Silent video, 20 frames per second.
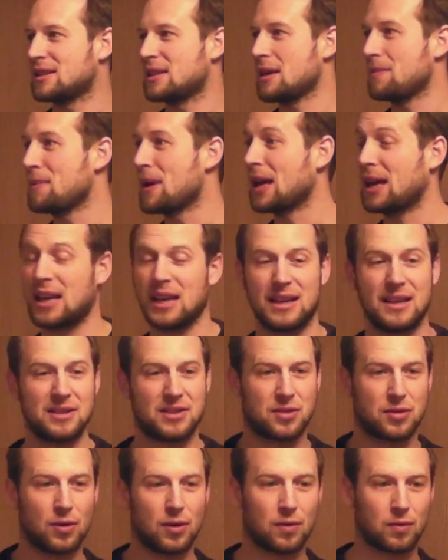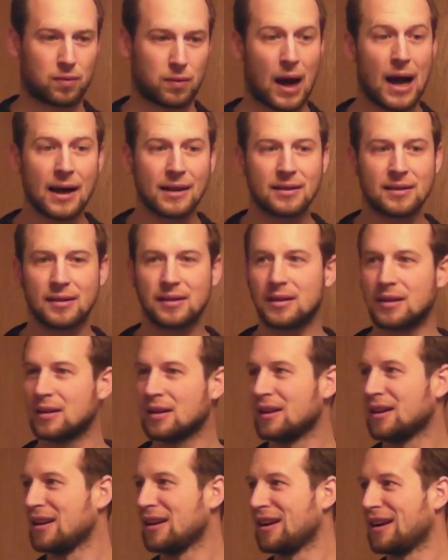They make it into a rut,
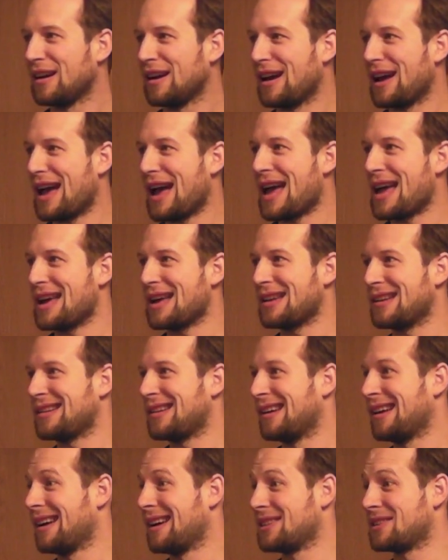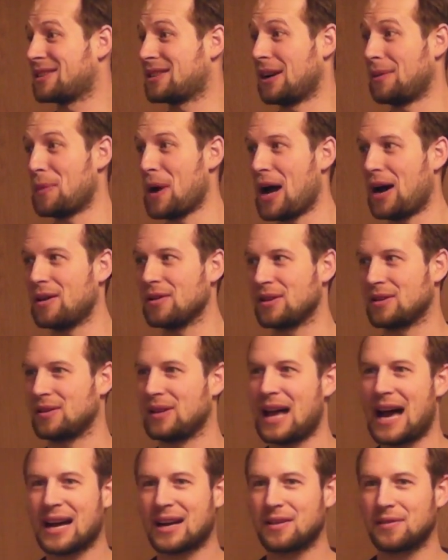and somehow the
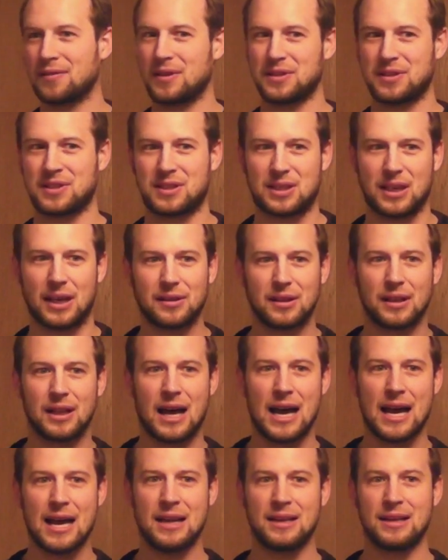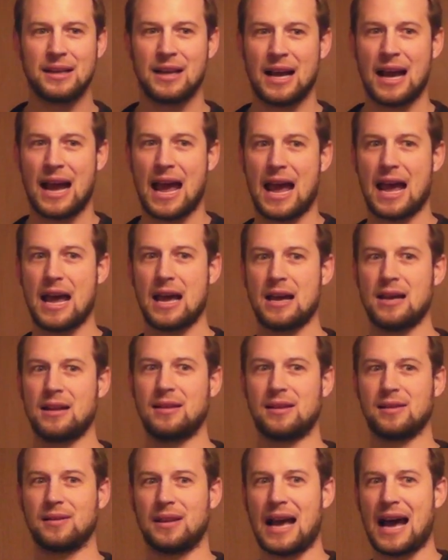lack of the sunlight and
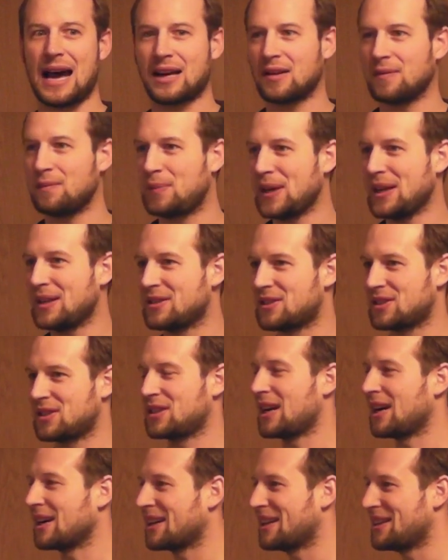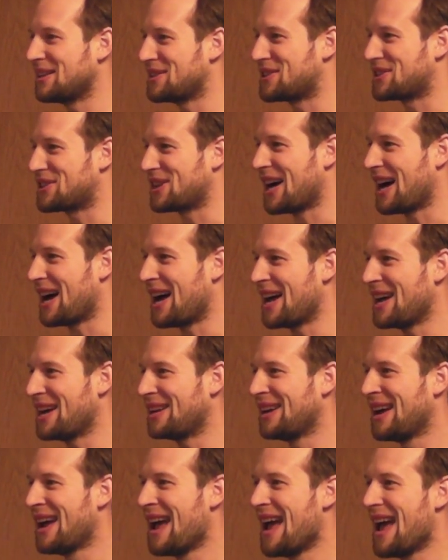the lack of being stuck
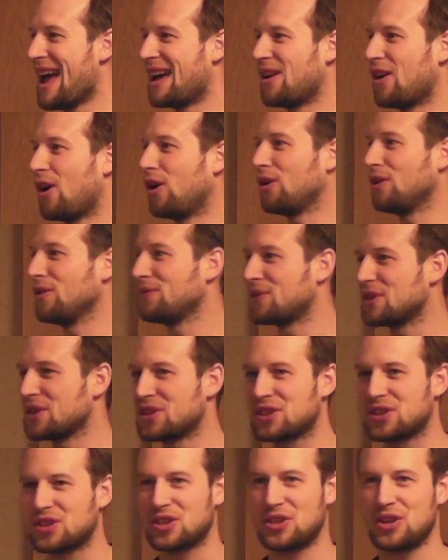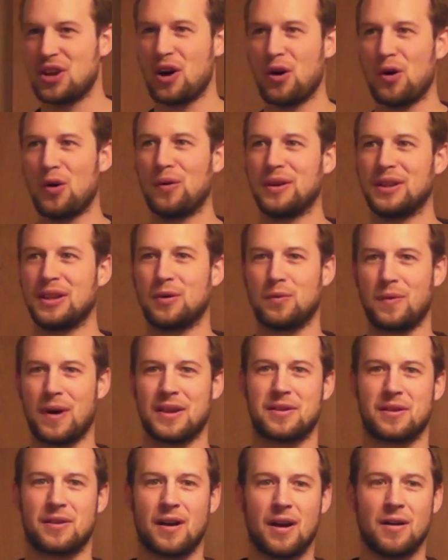inside and all of the snow and the
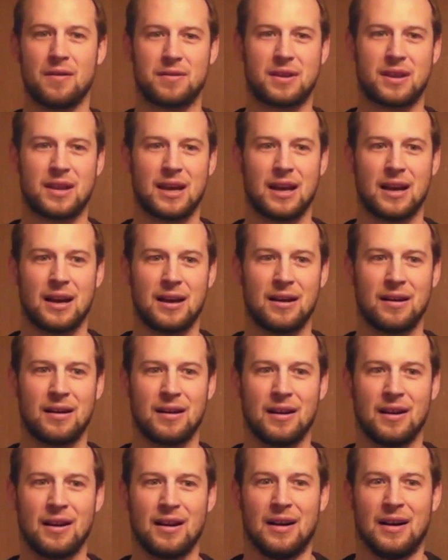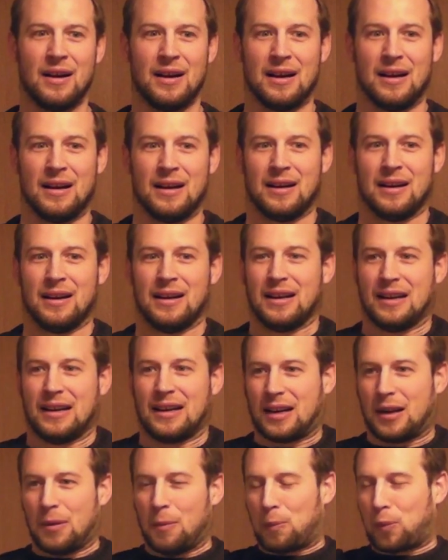weather out there
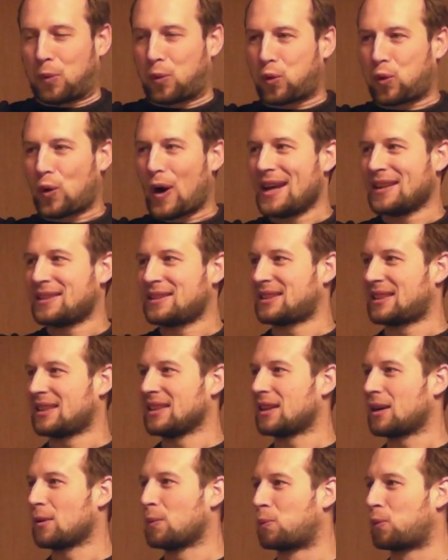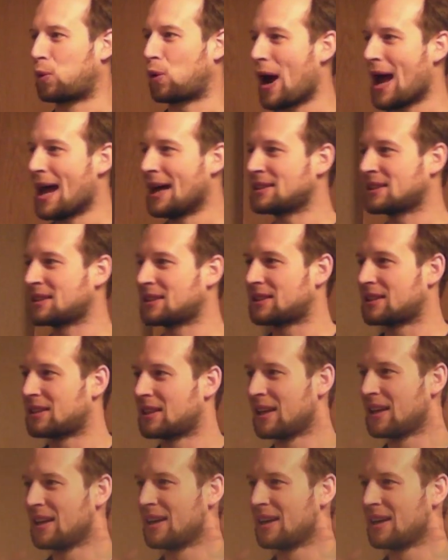compress and compress,